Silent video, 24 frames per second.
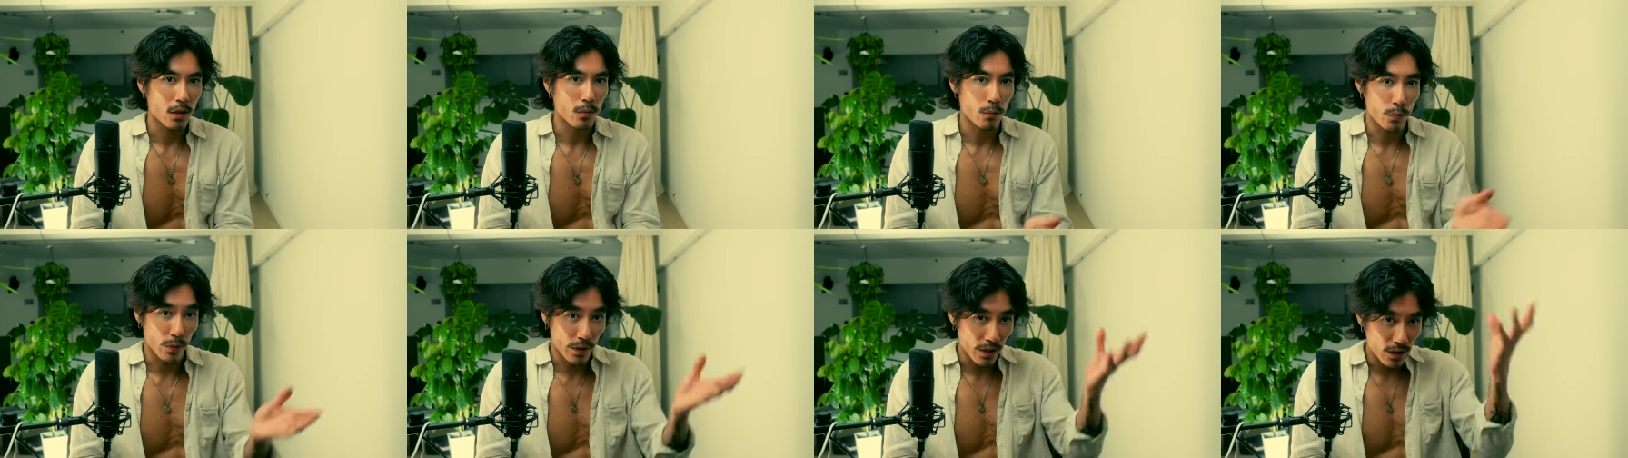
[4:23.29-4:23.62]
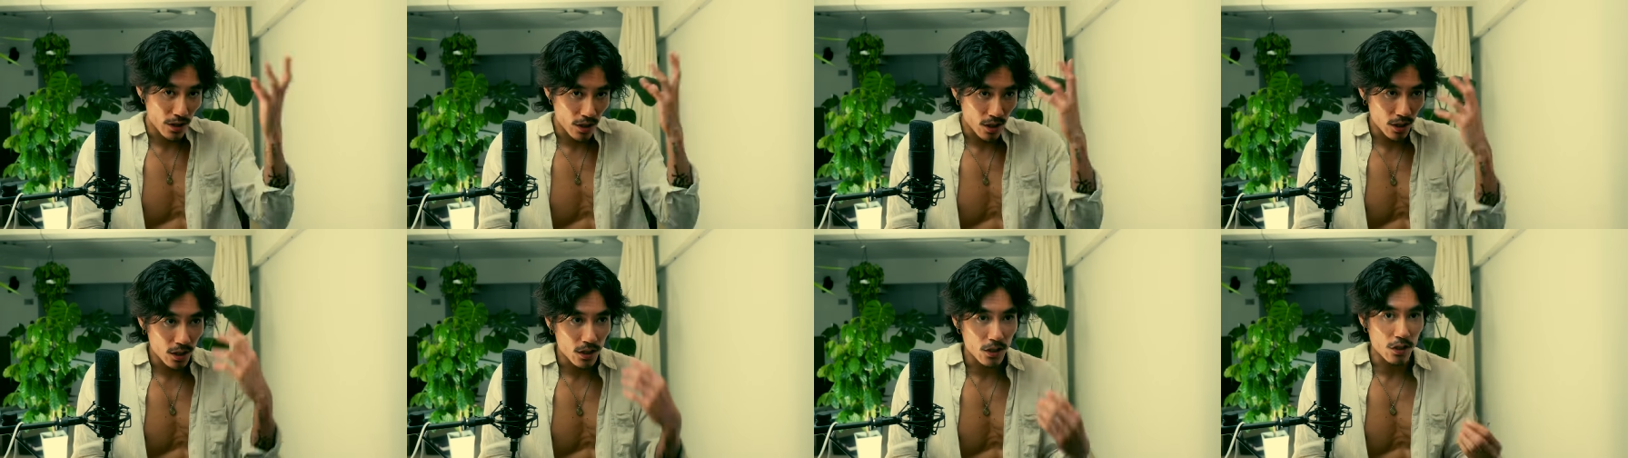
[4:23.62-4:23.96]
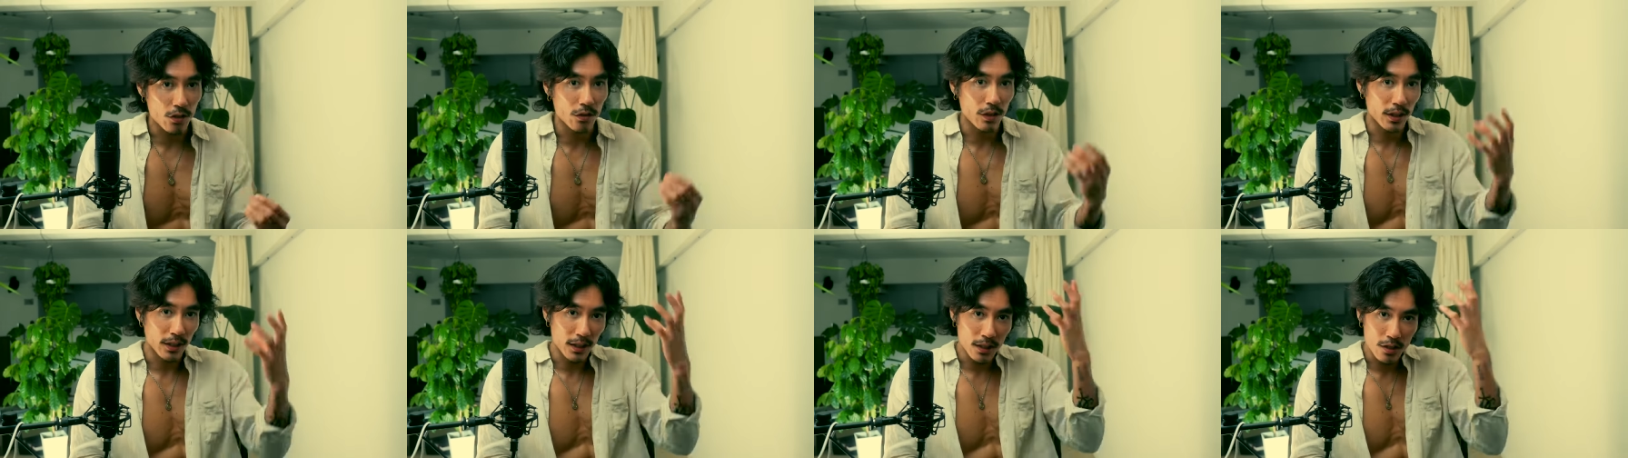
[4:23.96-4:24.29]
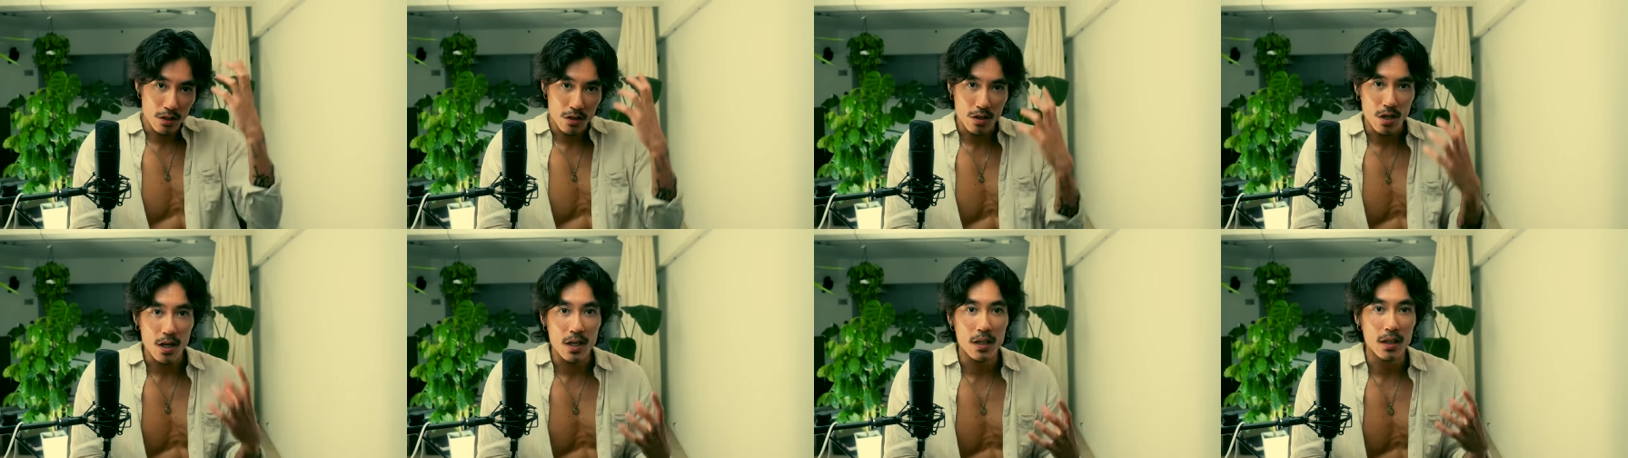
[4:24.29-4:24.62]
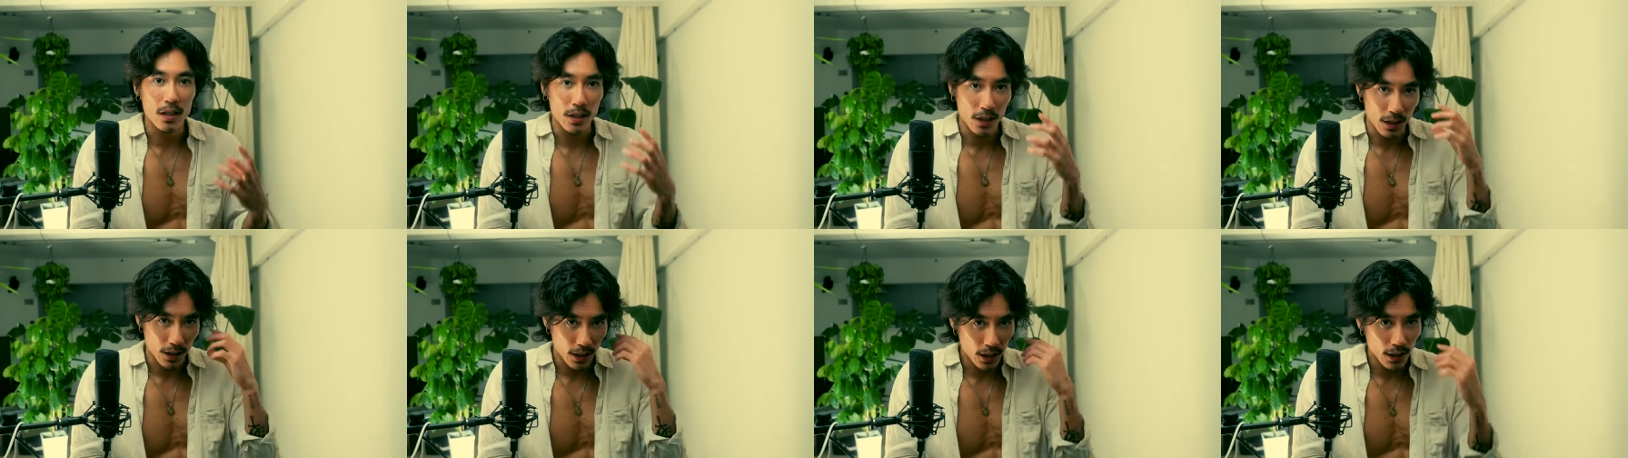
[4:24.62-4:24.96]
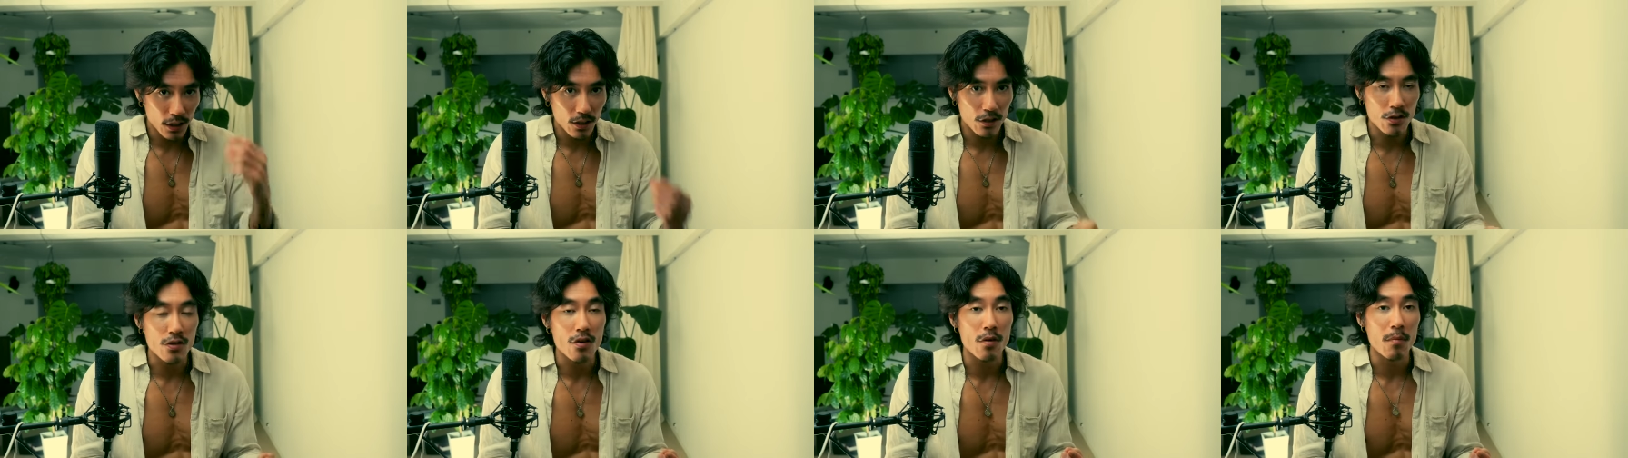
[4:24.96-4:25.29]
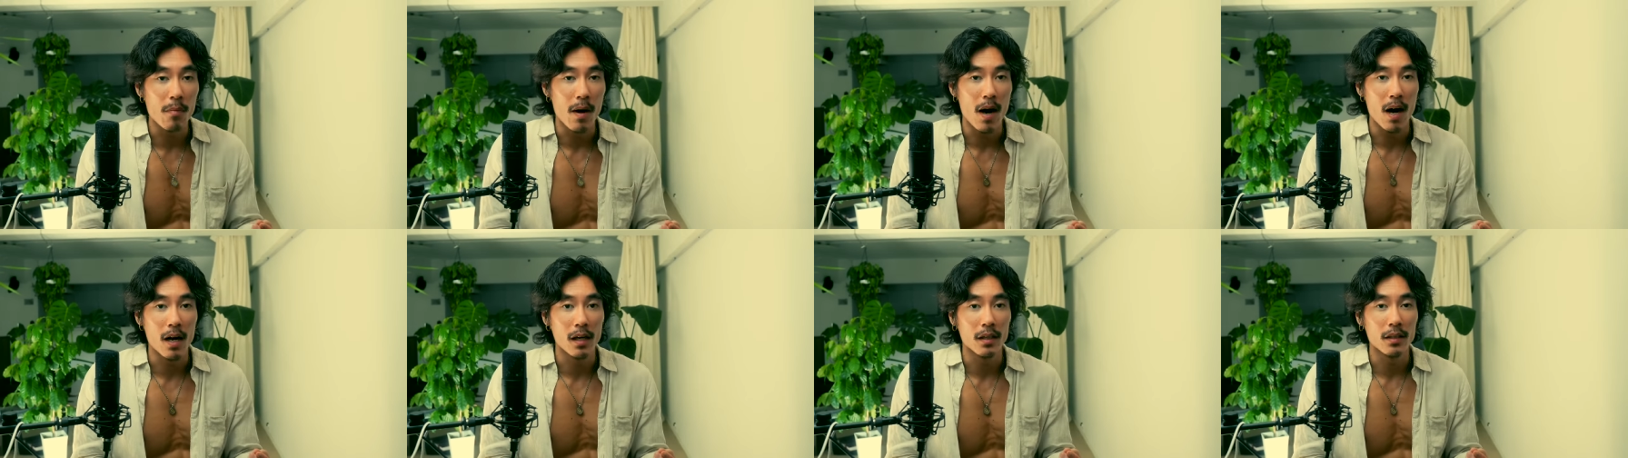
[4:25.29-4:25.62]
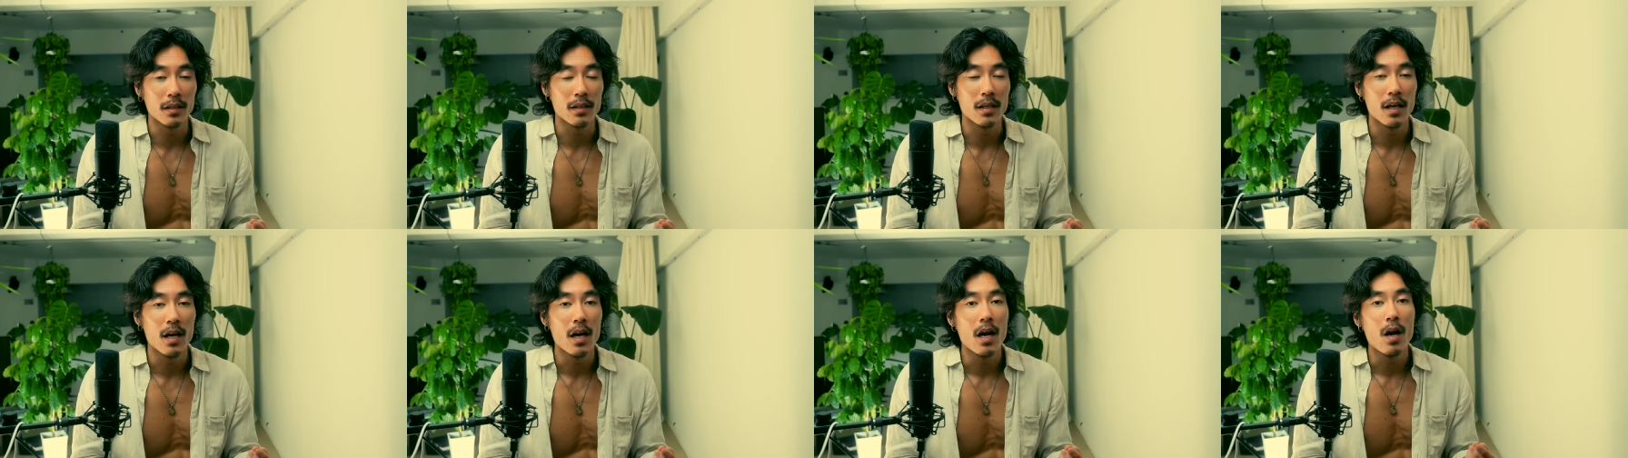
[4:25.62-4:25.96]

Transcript: within you internally in your mind,